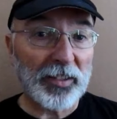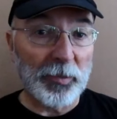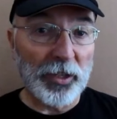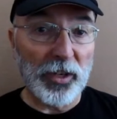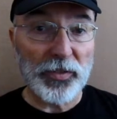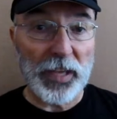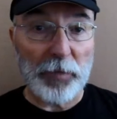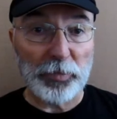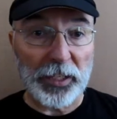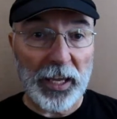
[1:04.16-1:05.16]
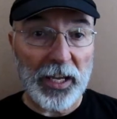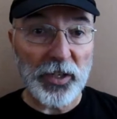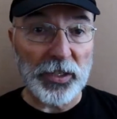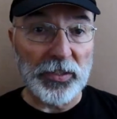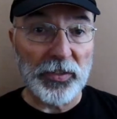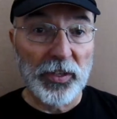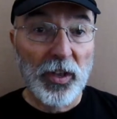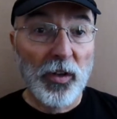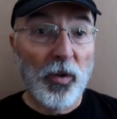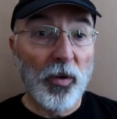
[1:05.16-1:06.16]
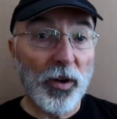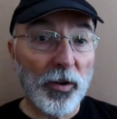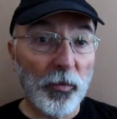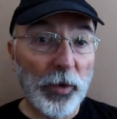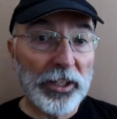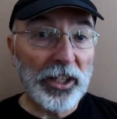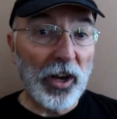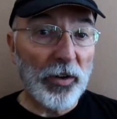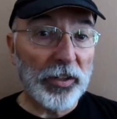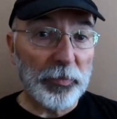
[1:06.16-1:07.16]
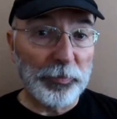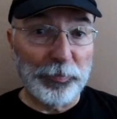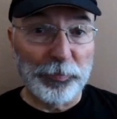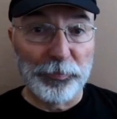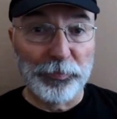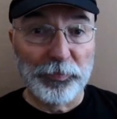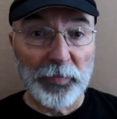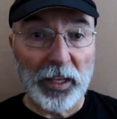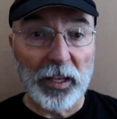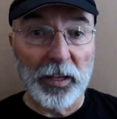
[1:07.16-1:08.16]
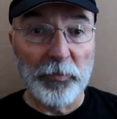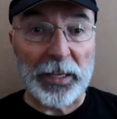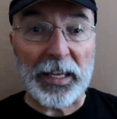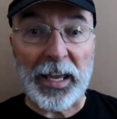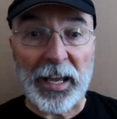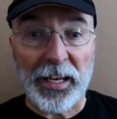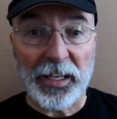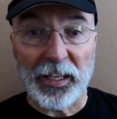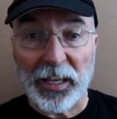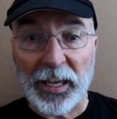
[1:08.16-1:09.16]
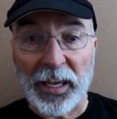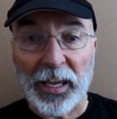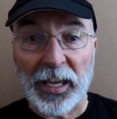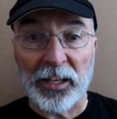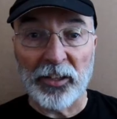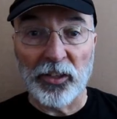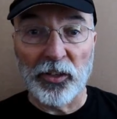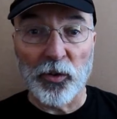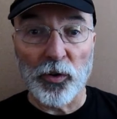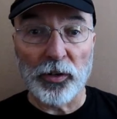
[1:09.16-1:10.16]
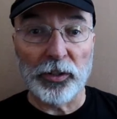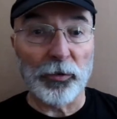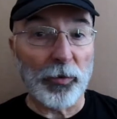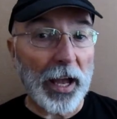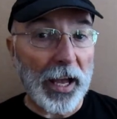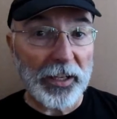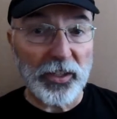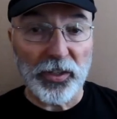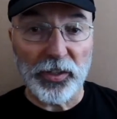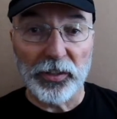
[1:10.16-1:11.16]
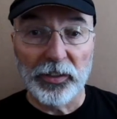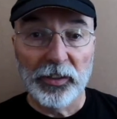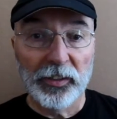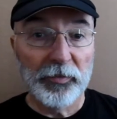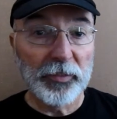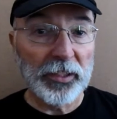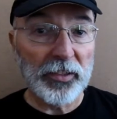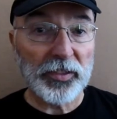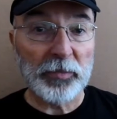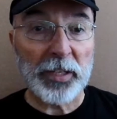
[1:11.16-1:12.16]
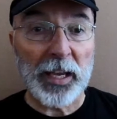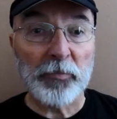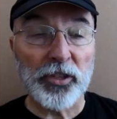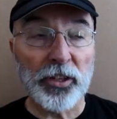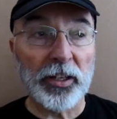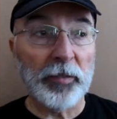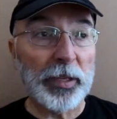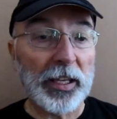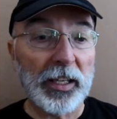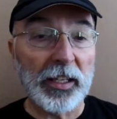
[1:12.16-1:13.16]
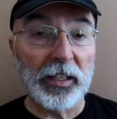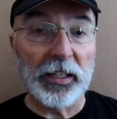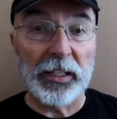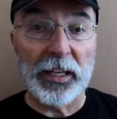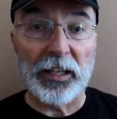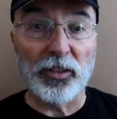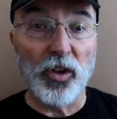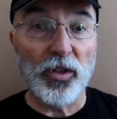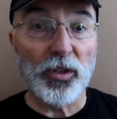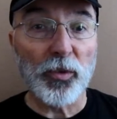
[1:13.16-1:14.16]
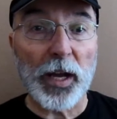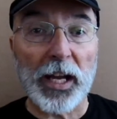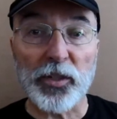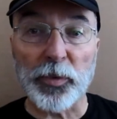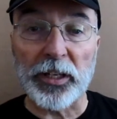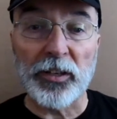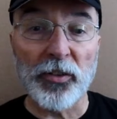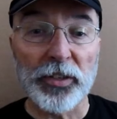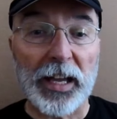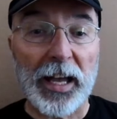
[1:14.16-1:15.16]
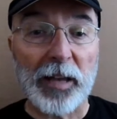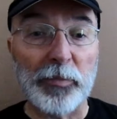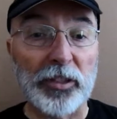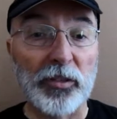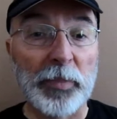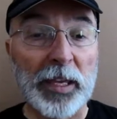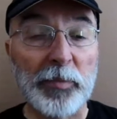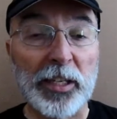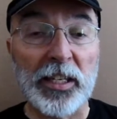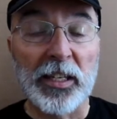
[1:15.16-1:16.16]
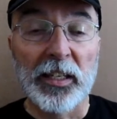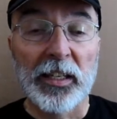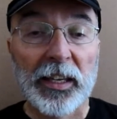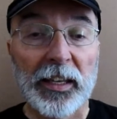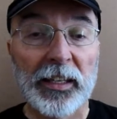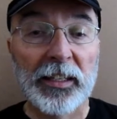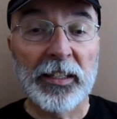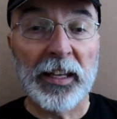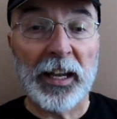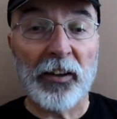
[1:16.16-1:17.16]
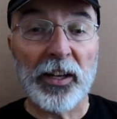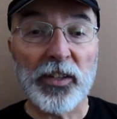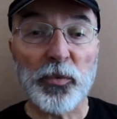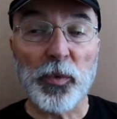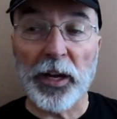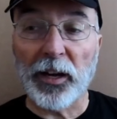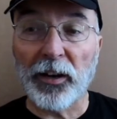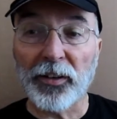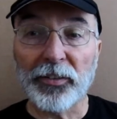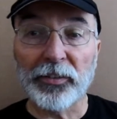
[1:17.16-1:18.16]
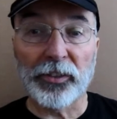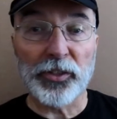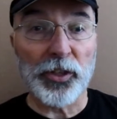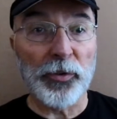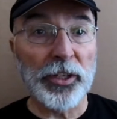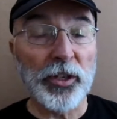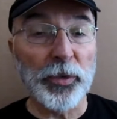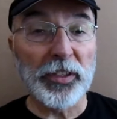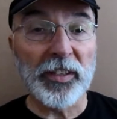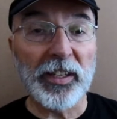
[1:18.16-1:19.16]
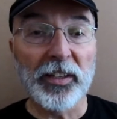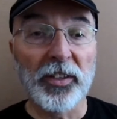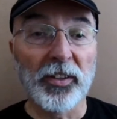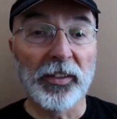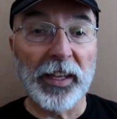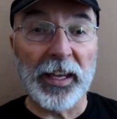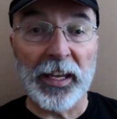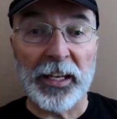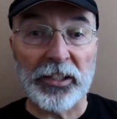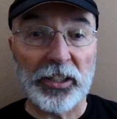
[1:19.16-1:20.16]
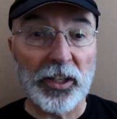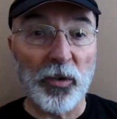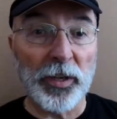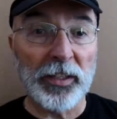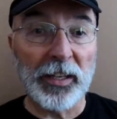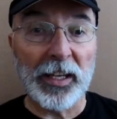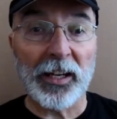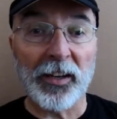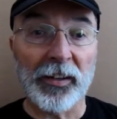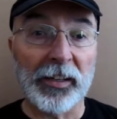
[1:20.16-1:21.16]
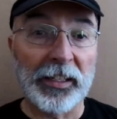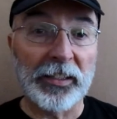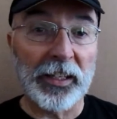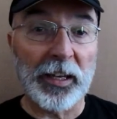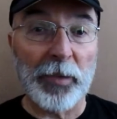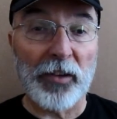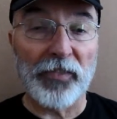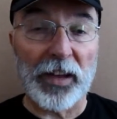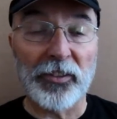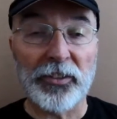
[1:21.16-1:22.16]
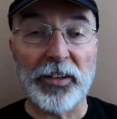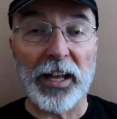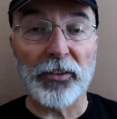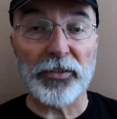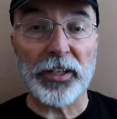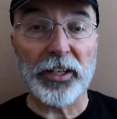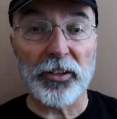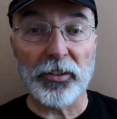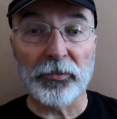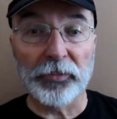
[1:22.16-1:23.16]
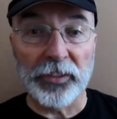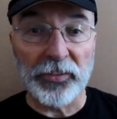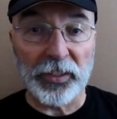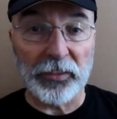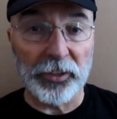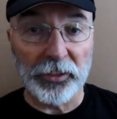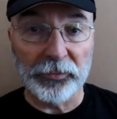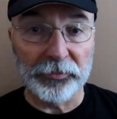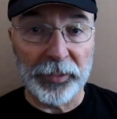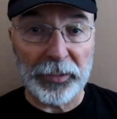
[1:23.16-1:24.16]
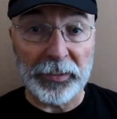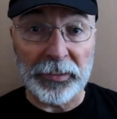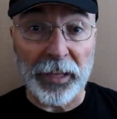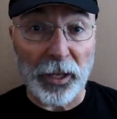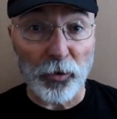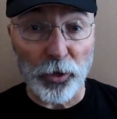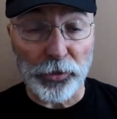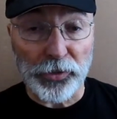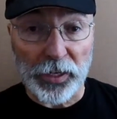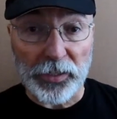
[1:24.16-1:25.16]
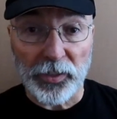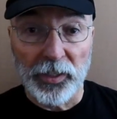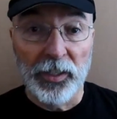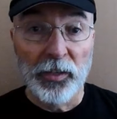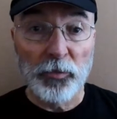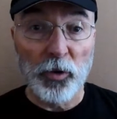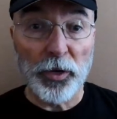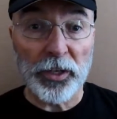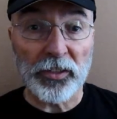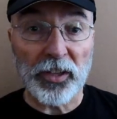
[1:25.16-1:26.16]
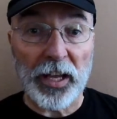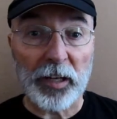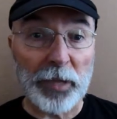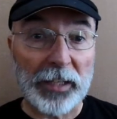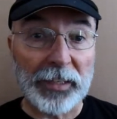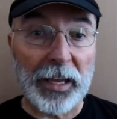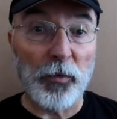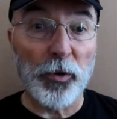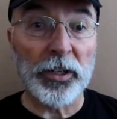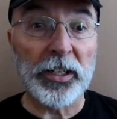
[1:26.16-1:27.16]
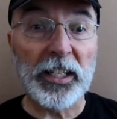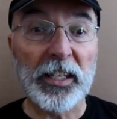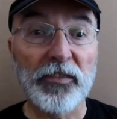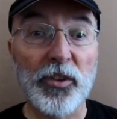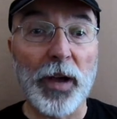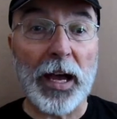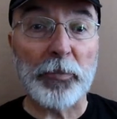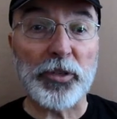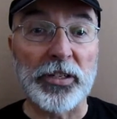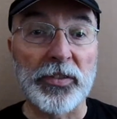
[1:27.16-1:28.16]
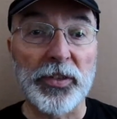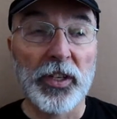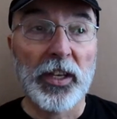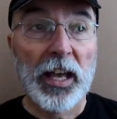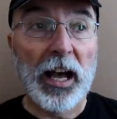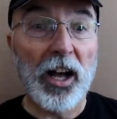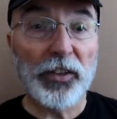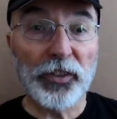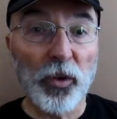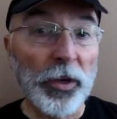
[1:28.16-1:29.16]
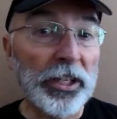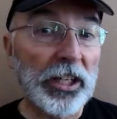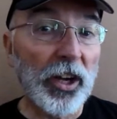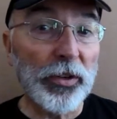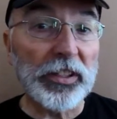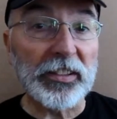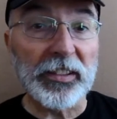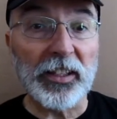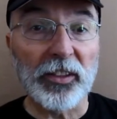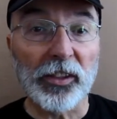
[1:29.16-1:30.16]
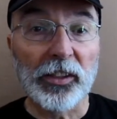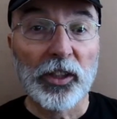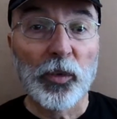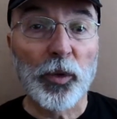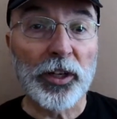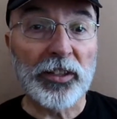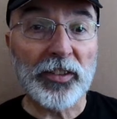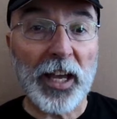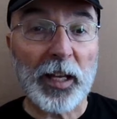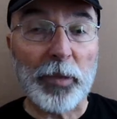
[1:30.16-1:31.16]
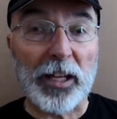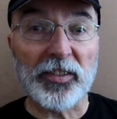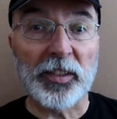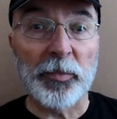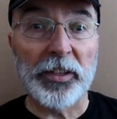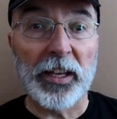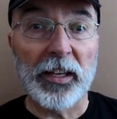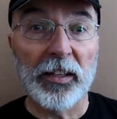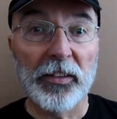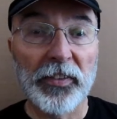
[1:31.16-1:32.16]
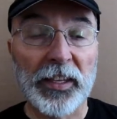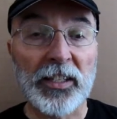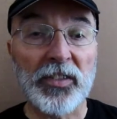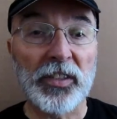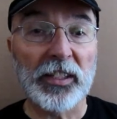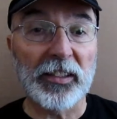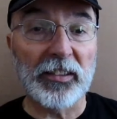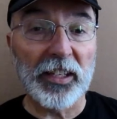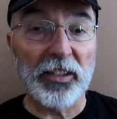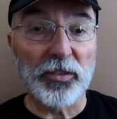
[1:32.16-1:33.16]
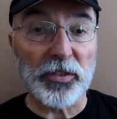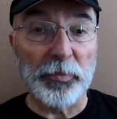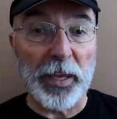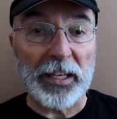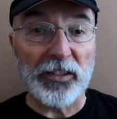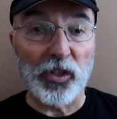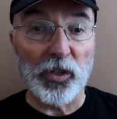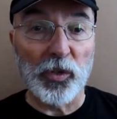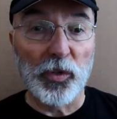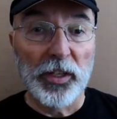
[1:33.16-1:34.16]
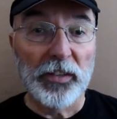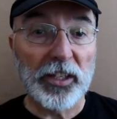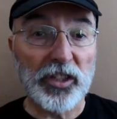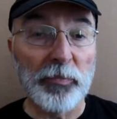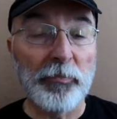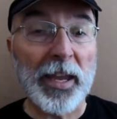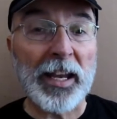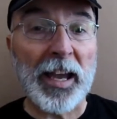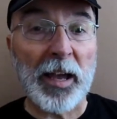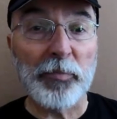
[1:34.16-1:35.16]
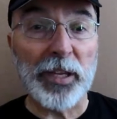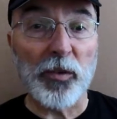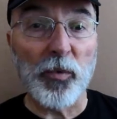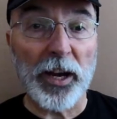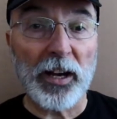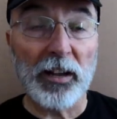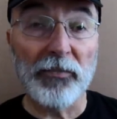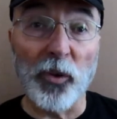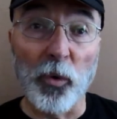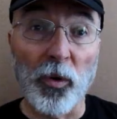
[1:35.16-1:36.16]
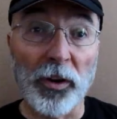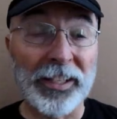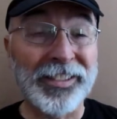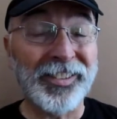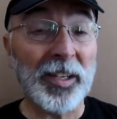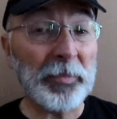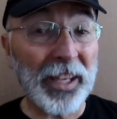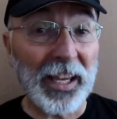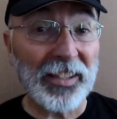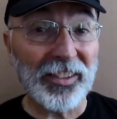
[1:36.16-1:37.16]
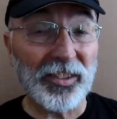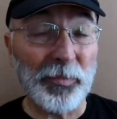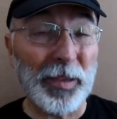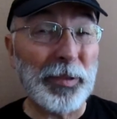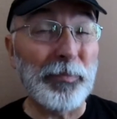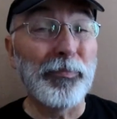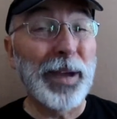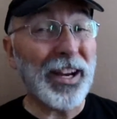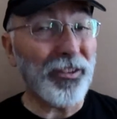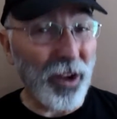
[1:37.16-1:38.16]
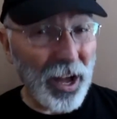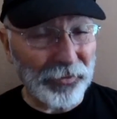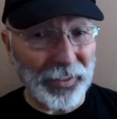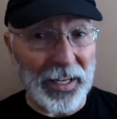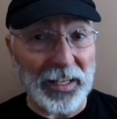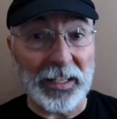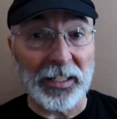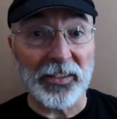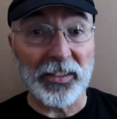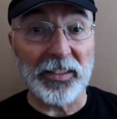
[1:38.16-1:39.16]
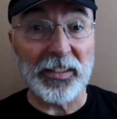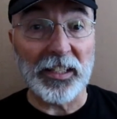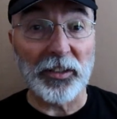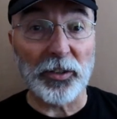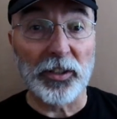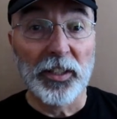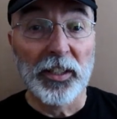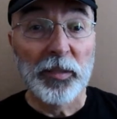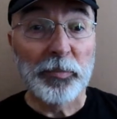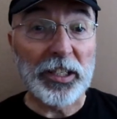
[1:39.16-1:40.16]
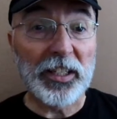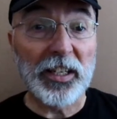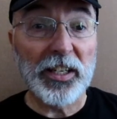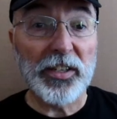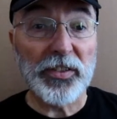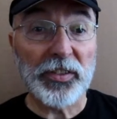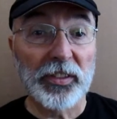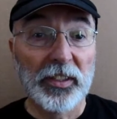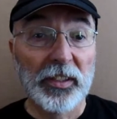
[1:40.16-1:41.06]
some of those applications. Or when you go to the mechanic and your garage, sometimes you're going to be at a local garage where you know the guy, but you may be in areas where they're showing you a deal and you go in there and you come out $500 later instead of a $19 oil change. Well, we're going to talk about that. We're going to give you options. Also, when you go to the dealer, we're going to talk about some of the things that the dealers may do that you may not be aware of, or in some cases you may be better off taking it to the dealer because,